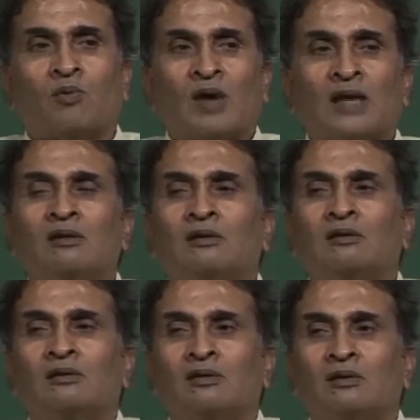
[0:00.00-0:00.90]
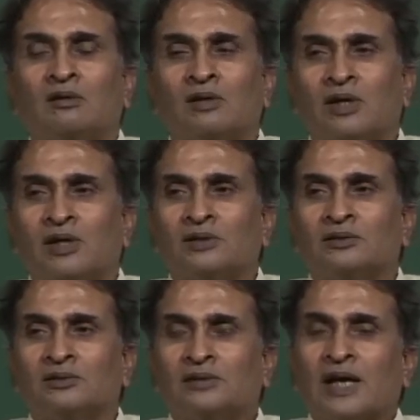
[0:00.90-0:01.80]
One
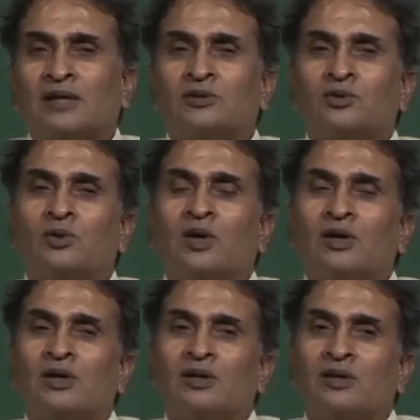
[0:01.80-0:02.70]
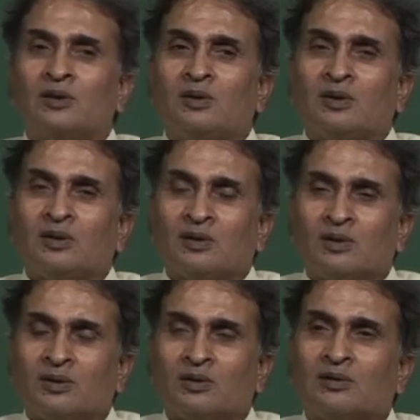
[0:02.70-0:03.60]
is that you in the
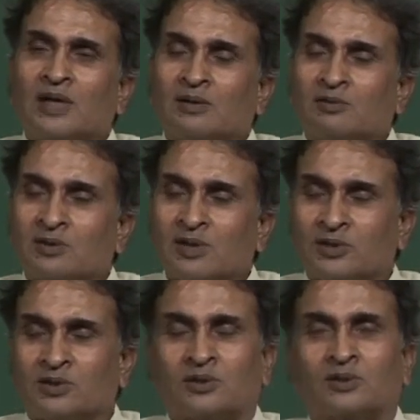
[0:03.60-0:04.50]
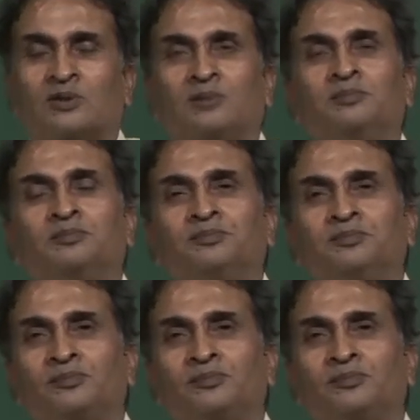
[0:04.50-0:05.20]
that disc system